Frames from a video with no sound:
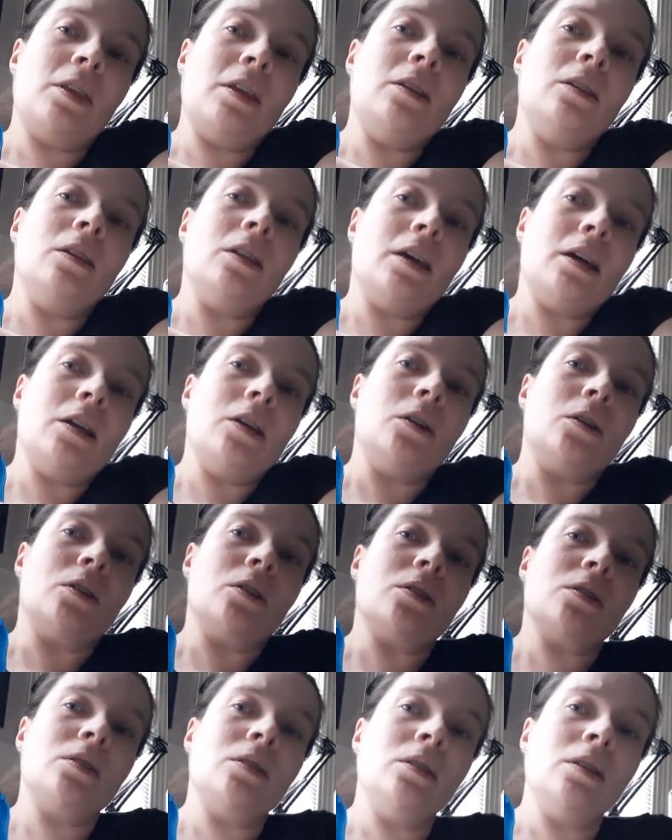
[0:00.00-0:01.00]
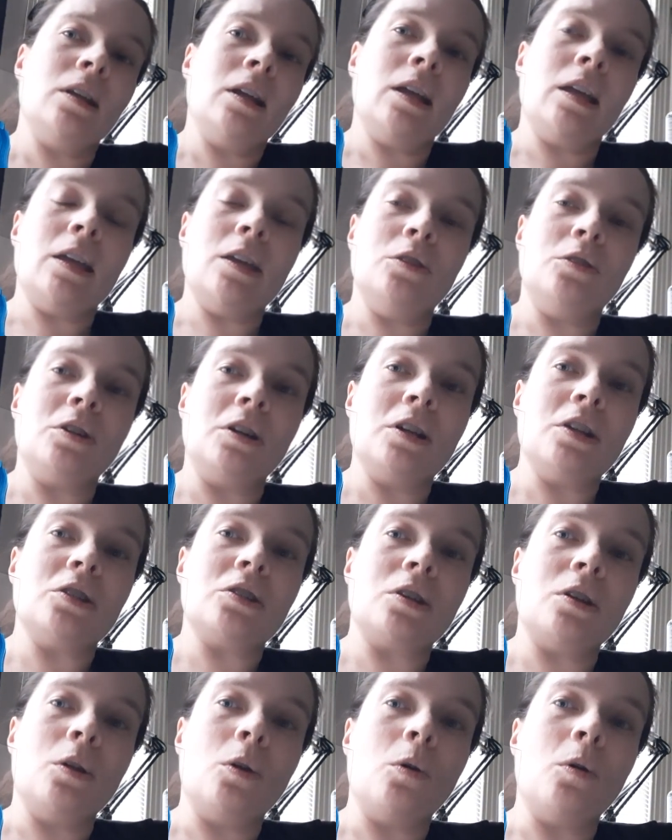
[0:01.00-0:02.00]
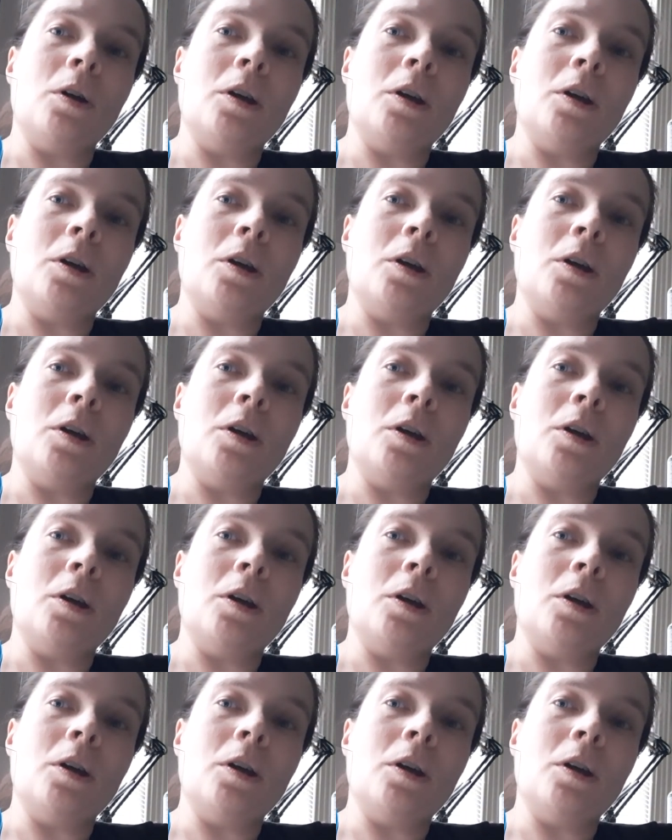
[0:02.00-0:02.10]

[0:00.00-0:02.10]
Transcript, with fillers: thin layers and traditional